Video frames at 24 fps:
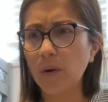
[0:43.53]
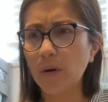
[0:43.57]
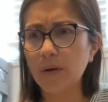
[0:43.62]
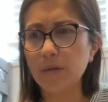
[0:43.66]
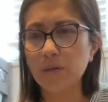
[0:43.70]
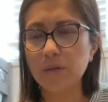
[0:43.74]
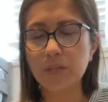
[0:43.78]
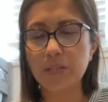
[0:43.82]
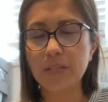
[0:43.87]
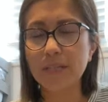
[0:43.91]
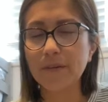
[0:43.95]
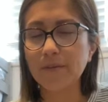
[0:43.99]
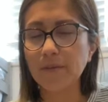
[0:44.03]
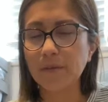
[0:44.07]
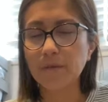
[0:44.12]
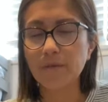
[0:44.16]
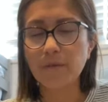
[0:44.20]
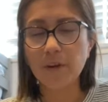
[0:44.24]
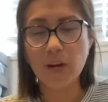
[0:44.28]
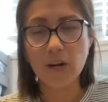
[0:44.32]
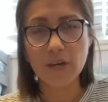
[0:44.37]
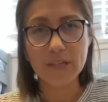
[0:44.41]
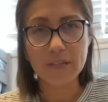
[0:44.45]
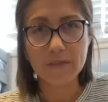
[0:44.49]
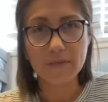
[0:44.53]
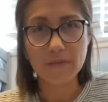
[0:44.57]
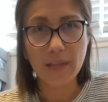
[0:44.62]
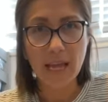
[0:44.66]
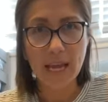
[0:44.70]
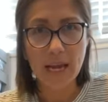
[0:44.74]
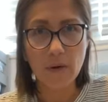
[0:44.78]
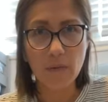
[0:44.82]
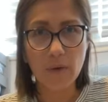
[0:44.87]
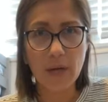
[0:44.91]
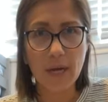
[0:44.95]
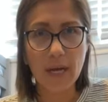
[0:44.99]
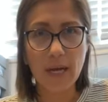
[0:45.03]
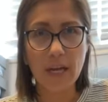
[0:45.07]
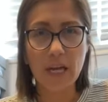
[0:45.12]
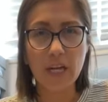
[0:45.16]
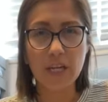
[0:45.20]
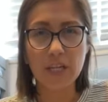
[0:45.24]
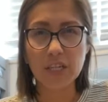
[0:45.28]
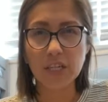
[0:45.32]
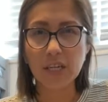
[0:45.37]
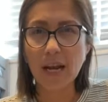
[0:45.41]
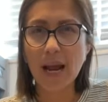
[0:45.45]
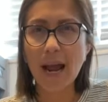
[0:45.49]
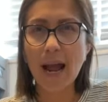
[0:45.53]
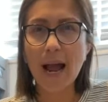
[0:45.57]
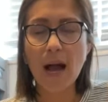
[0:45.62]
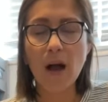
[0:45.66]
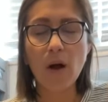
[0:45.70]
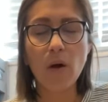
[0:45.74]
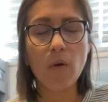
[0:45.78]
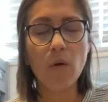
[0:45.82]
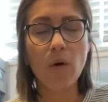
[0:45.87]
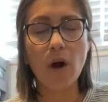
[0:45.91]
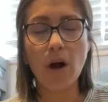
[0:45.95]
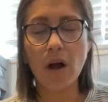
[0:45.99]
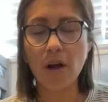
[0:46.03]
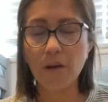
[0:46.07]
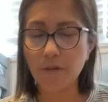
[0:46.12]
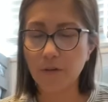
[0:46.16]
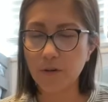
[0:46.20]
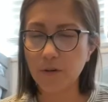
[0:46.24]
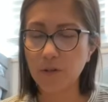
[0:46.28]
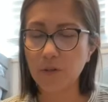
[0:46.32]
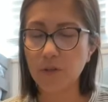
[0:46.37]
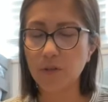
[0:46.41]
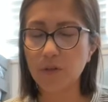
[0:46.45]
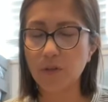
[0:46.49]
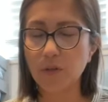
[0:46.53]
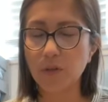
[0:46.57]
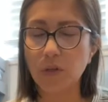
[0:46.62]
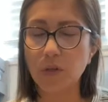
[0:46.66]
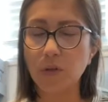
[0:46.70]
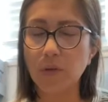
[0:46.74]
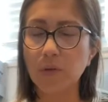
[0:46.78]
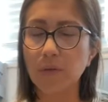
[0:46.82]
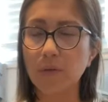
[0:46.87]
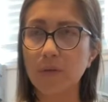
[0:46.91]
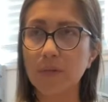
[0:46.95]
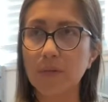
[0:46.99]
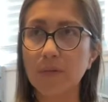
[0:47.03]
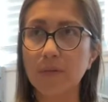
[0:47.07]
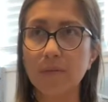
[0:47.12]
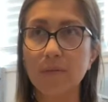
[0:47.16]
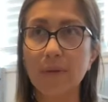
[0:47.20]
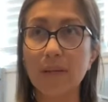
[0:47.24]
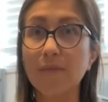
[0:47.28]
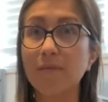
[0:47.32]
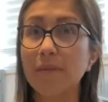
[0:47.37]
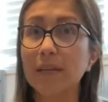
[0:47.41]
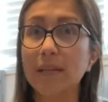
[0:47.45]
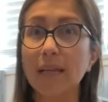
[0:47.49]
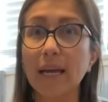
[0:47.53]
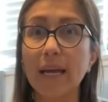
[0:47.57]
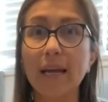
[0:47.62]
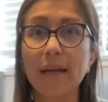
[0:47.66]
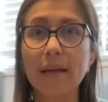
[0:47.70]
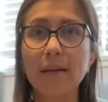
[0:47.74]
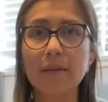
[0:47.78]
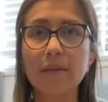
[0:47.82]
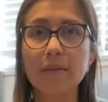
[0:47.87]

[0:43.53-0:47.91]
just different figurative language and how authors use even like